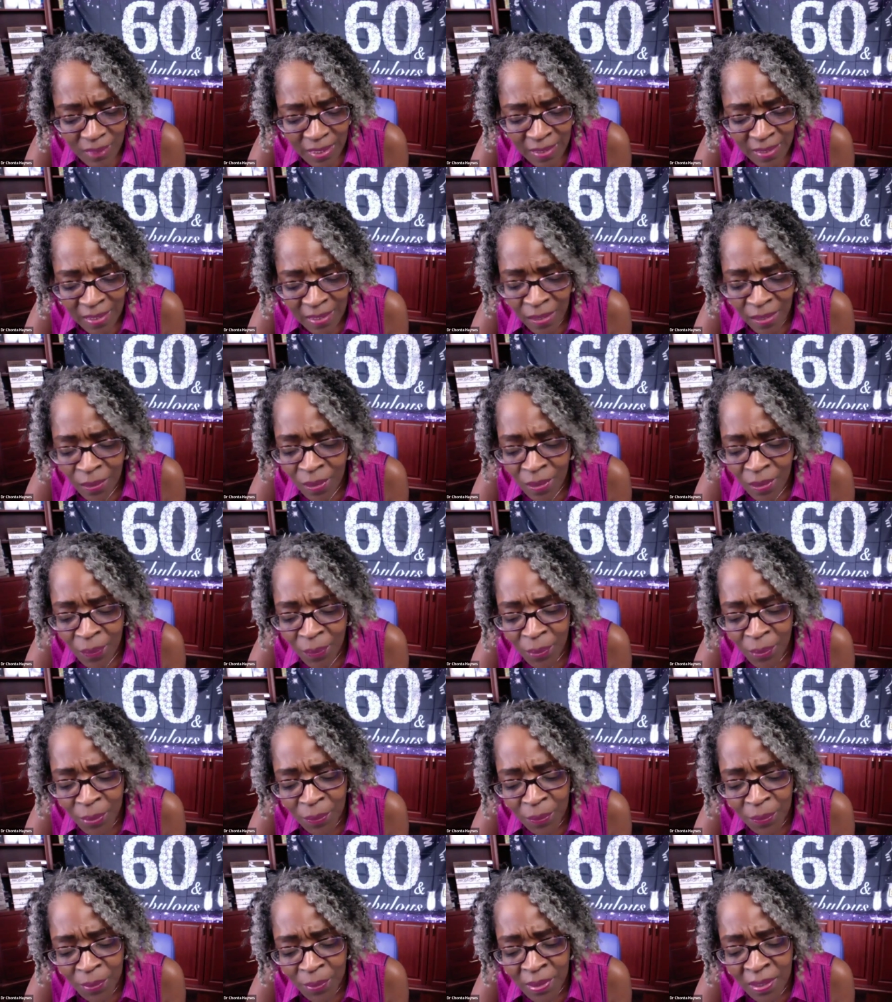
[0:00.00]
That, that we
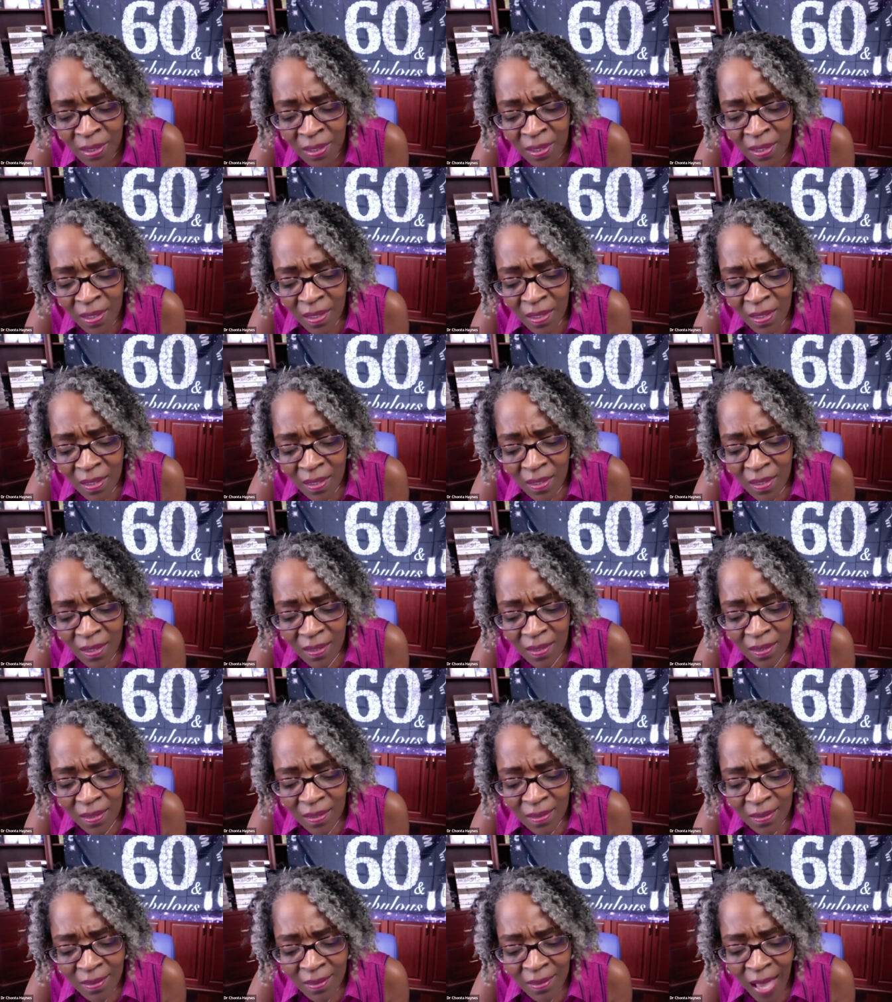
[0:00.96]
would
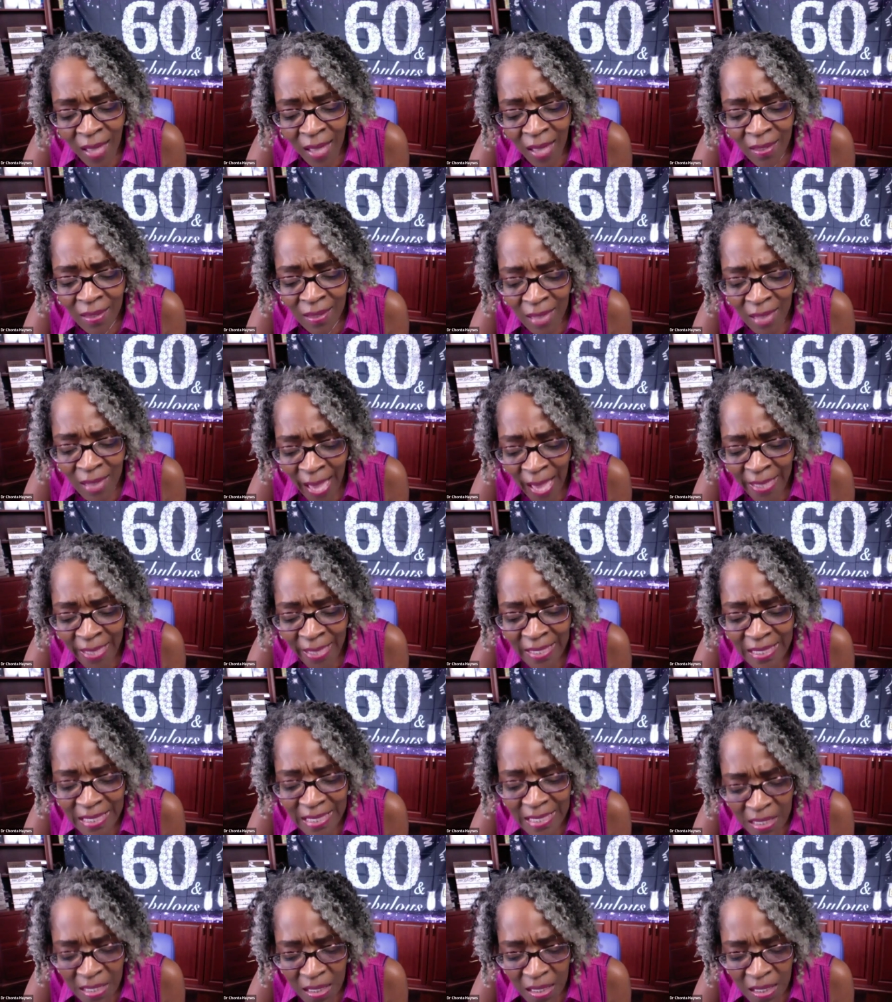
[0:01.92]
not lack
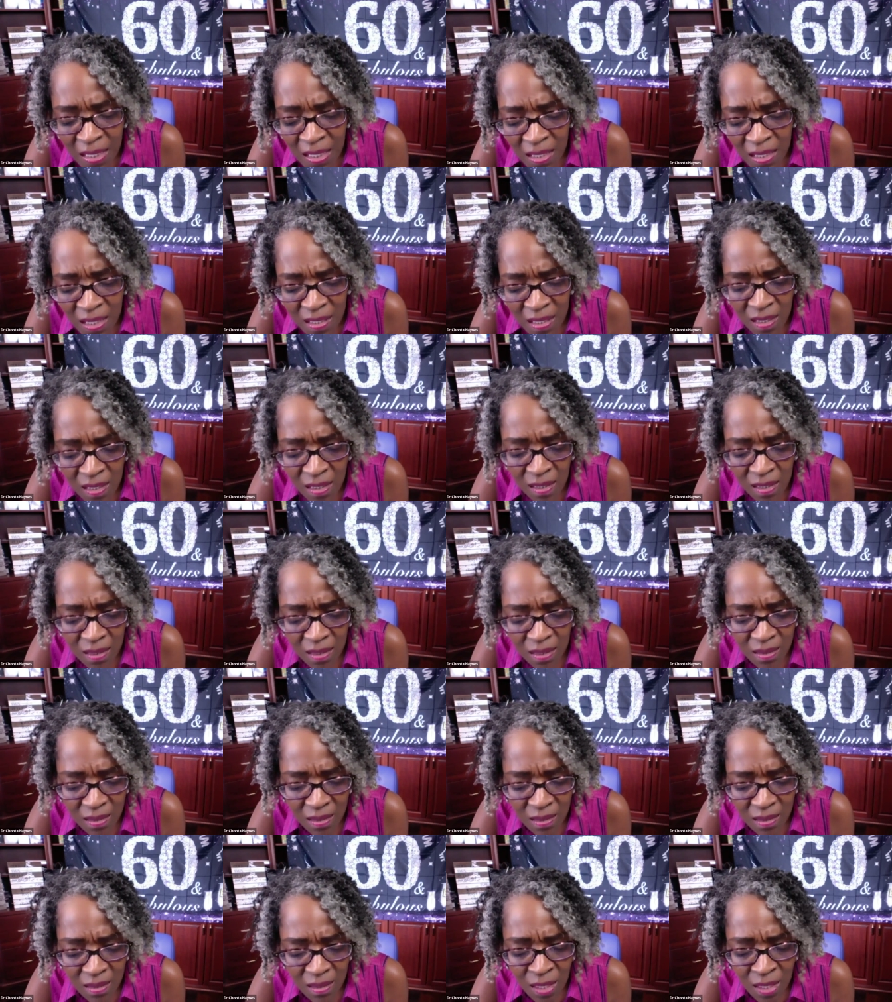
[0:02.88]
anything,
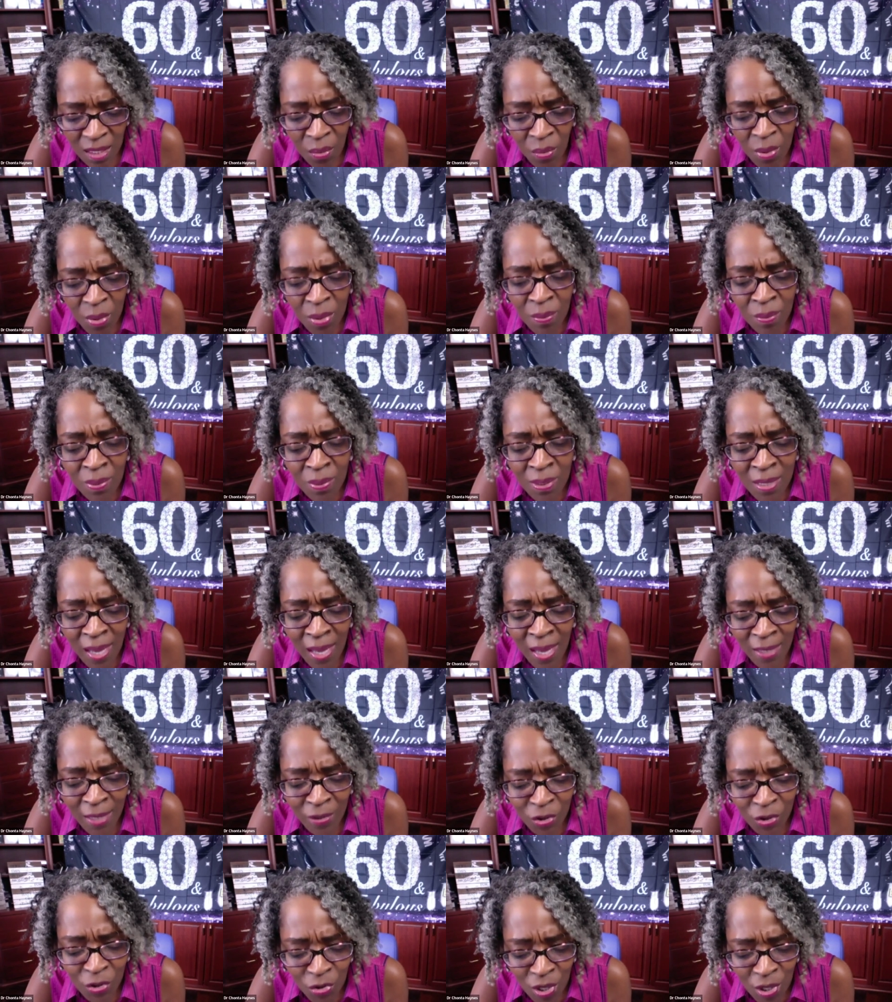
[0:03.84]
that we would
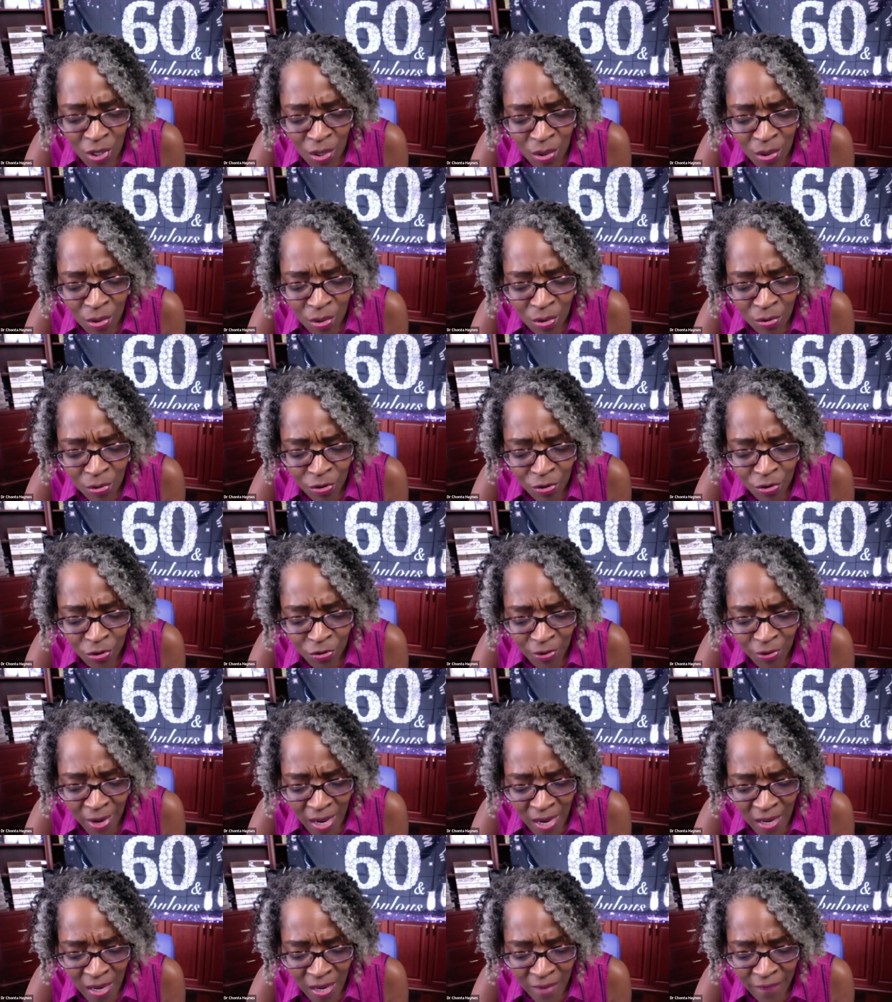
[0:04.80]
not struggle or
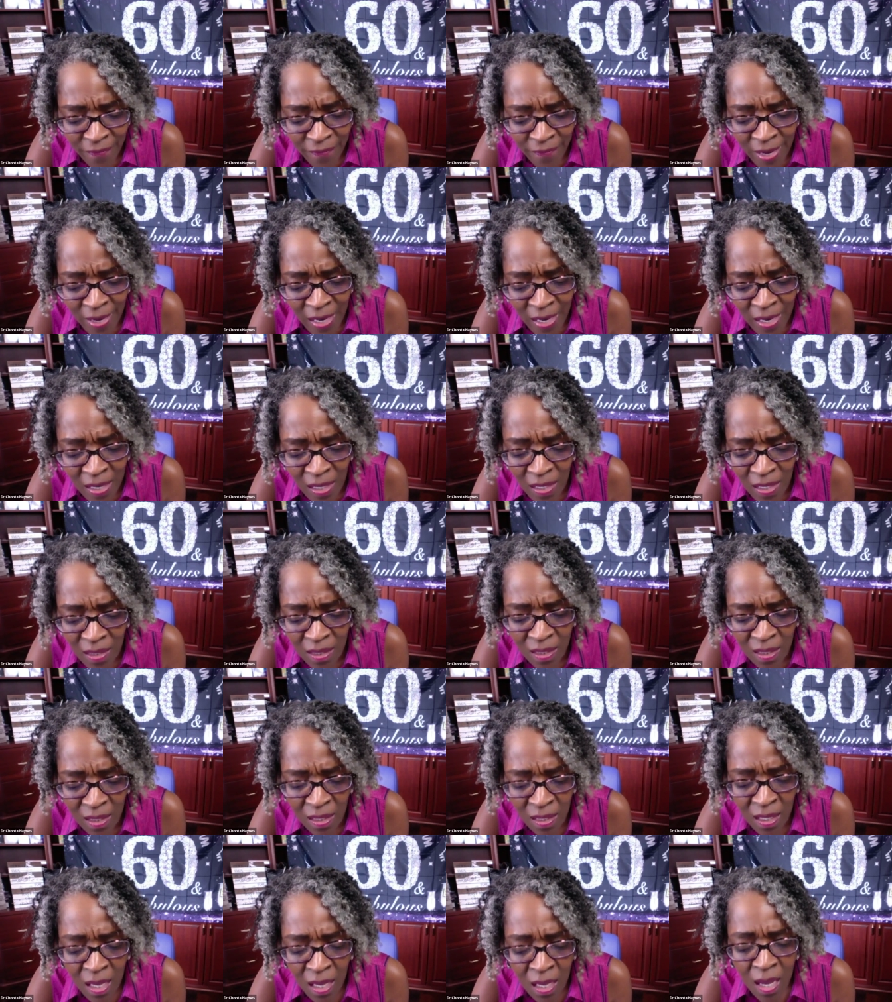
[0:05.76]
strain for
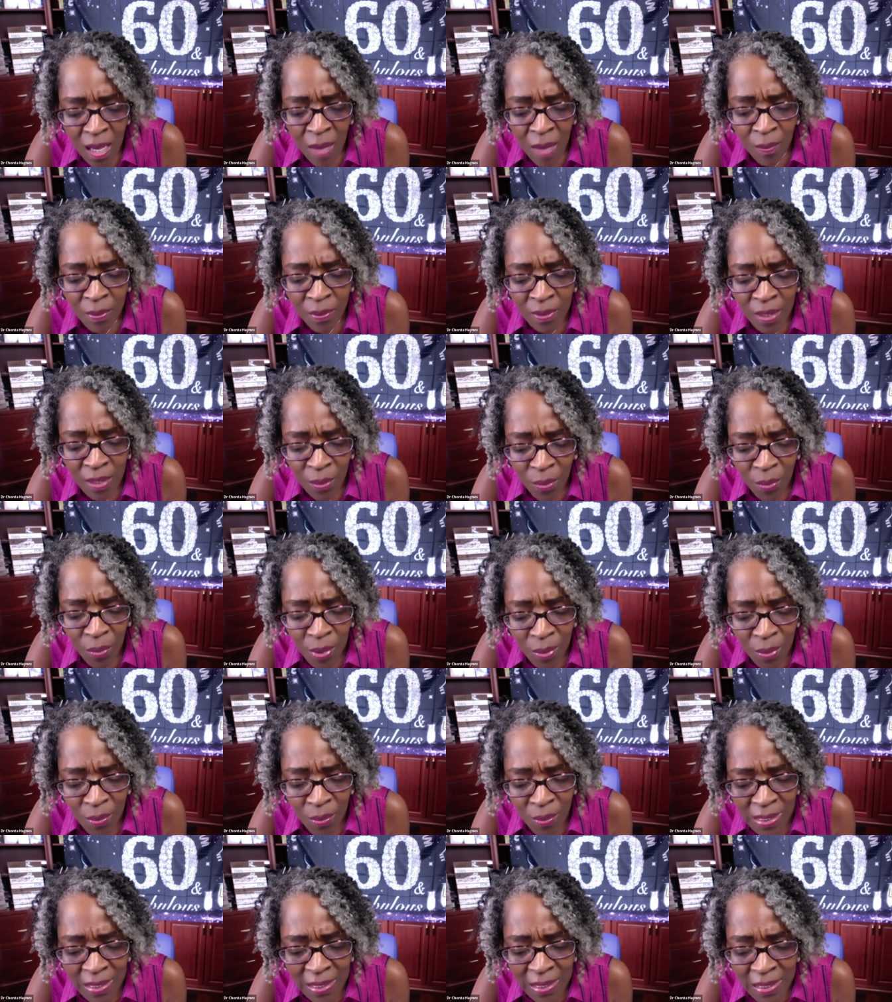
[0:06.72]
anything, but that we
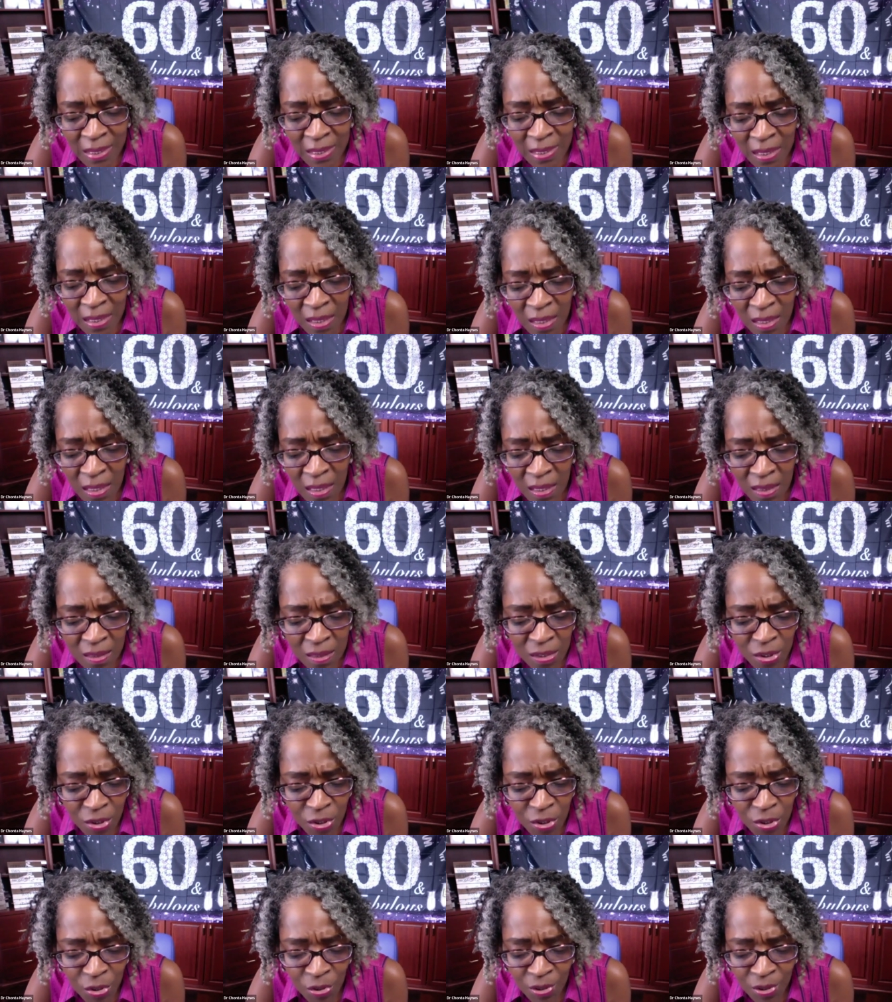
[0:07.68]
would lean into
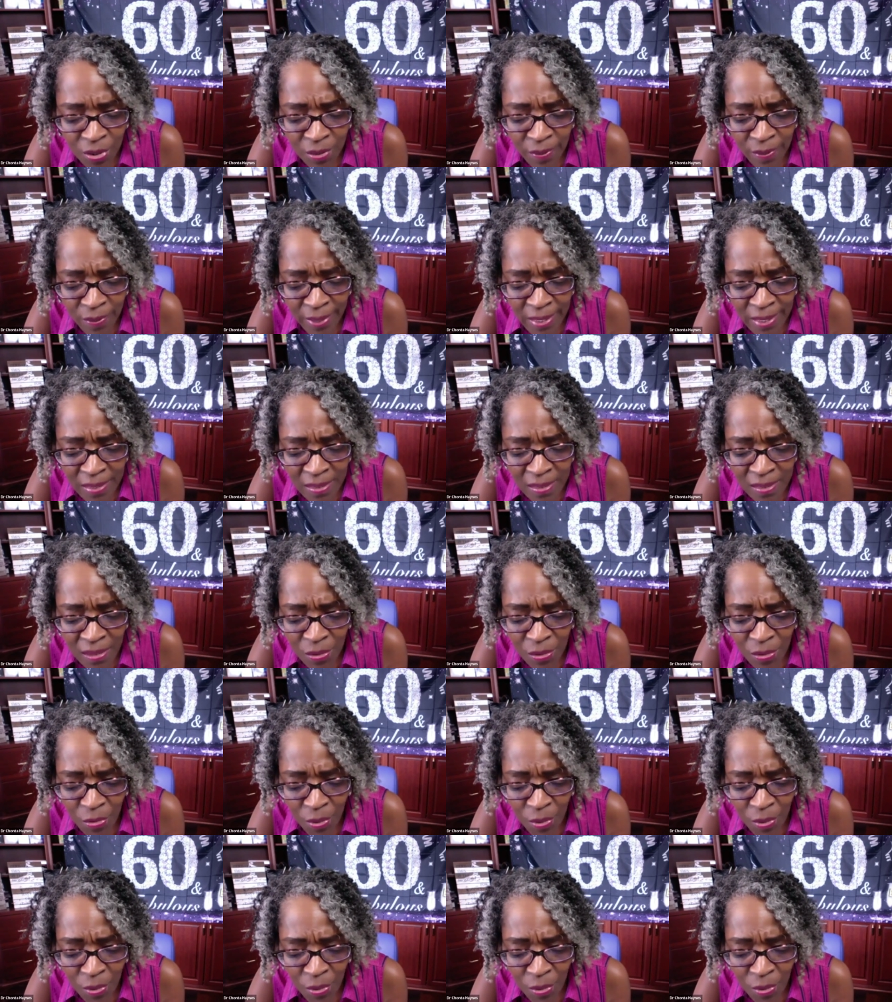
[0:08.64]
your grace and your